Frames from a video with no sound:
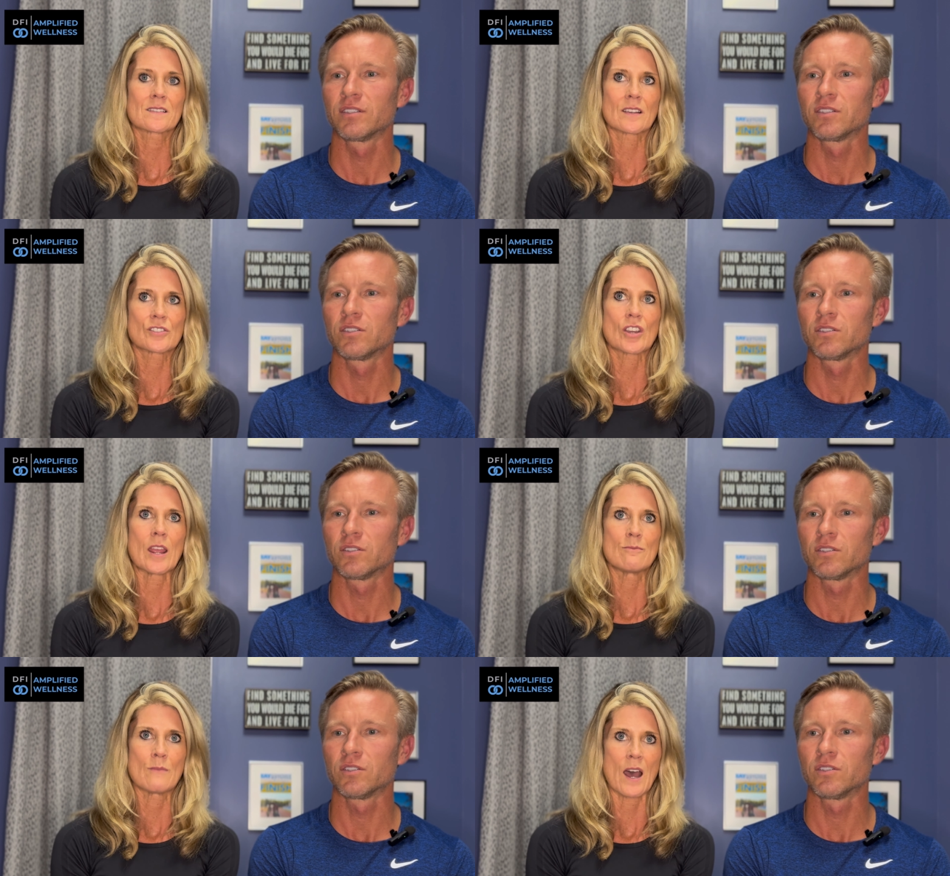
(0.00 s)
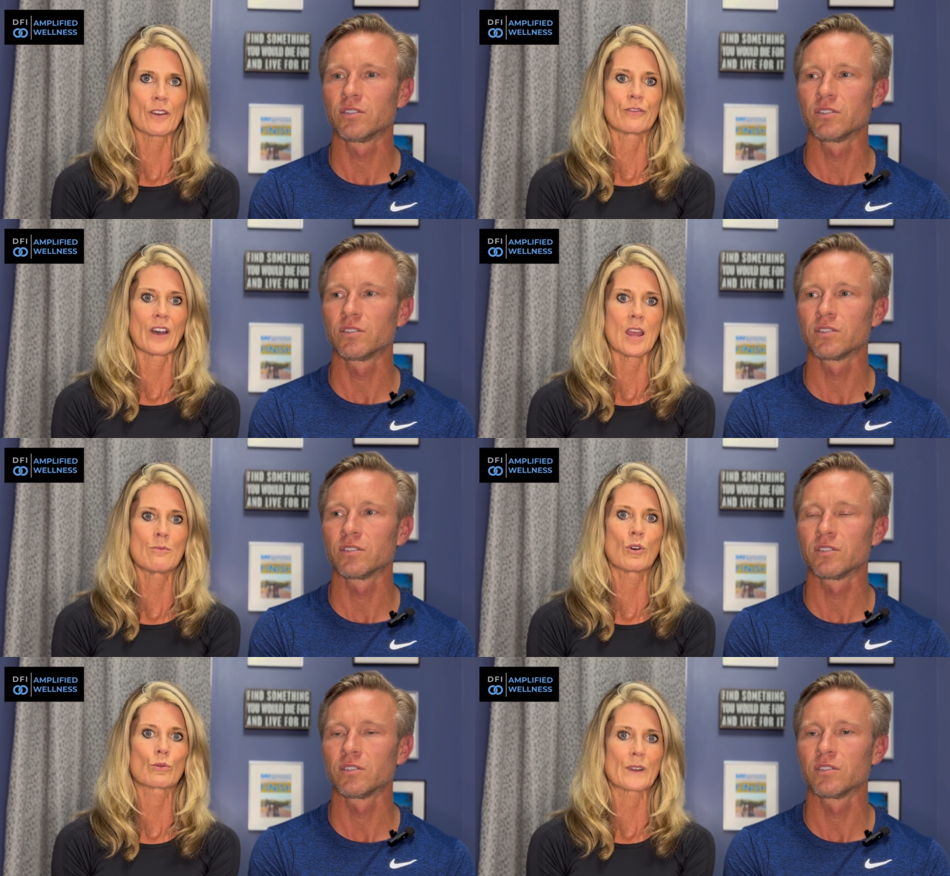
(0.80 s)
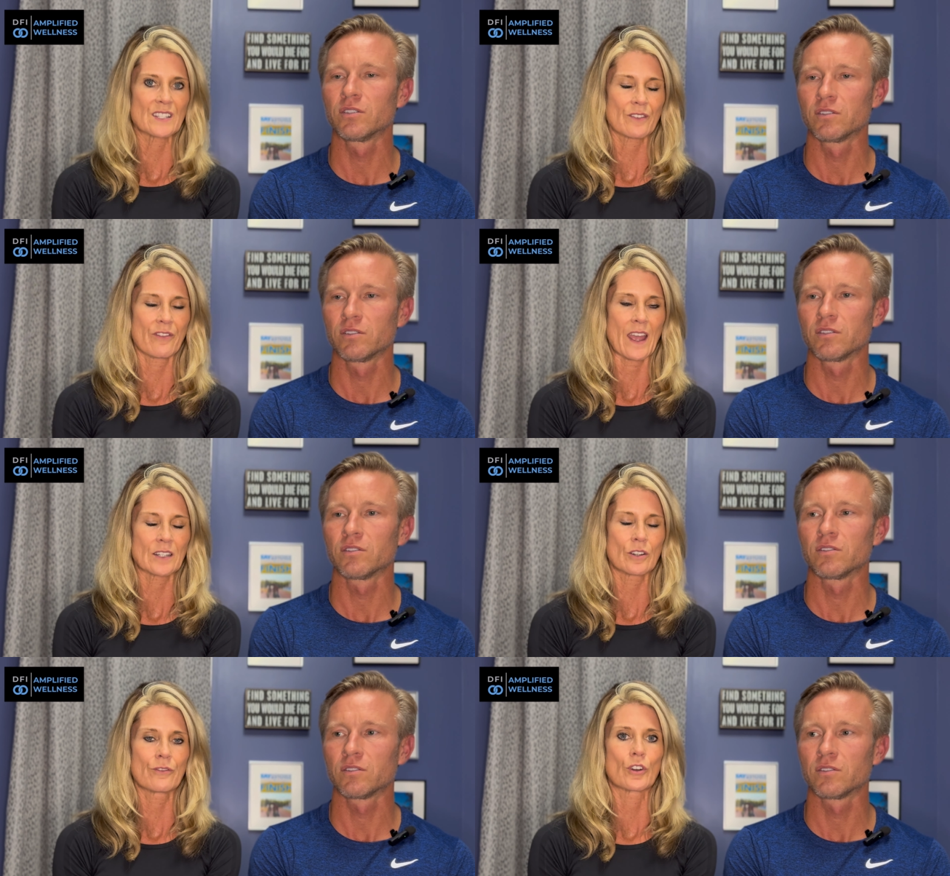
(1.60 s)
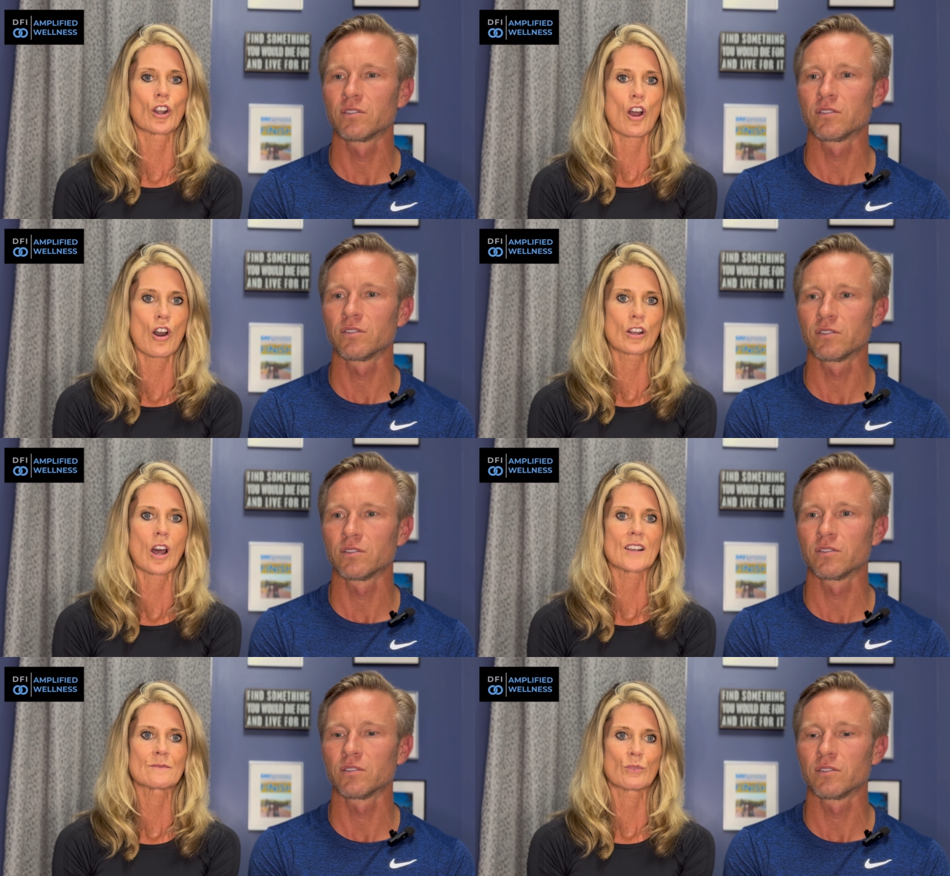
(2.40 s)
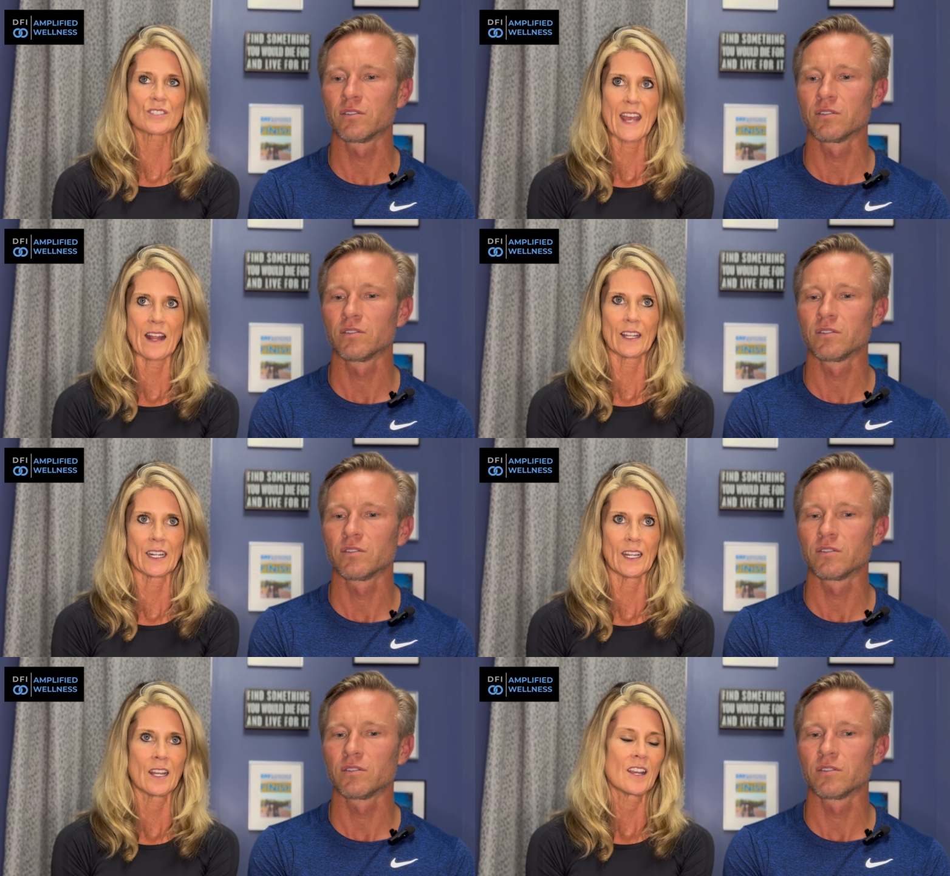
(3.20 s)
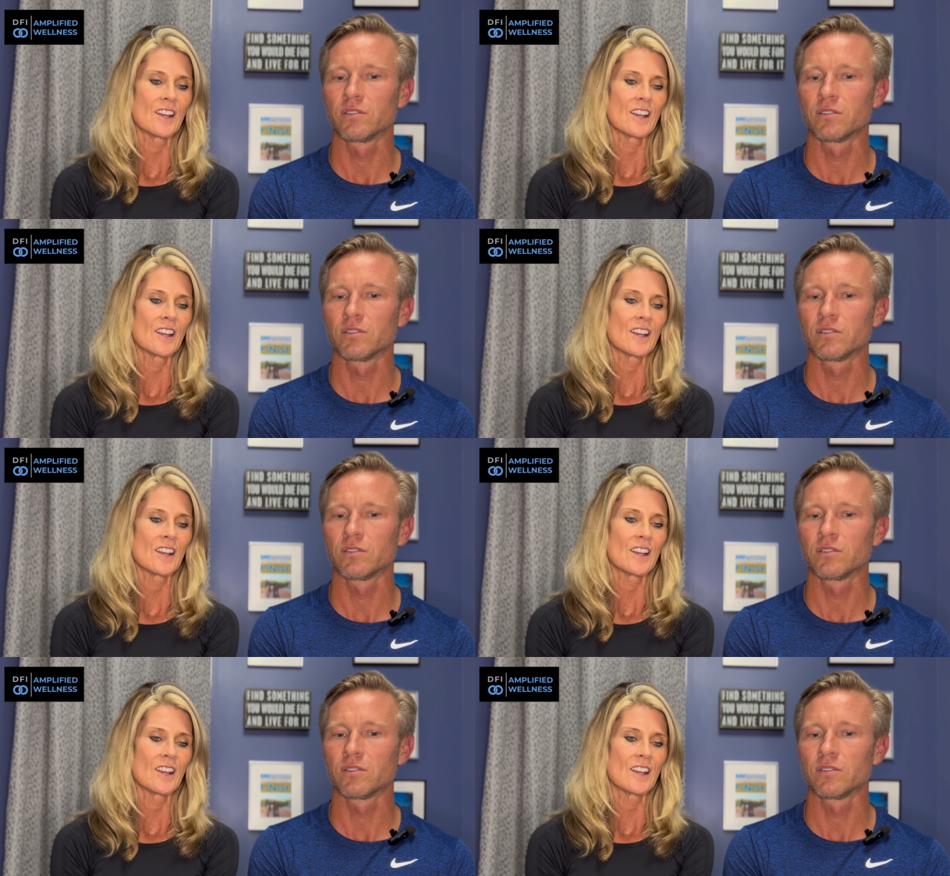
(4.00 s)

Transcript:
Speaker 1: such a modifiable risk factor for all cause mortality.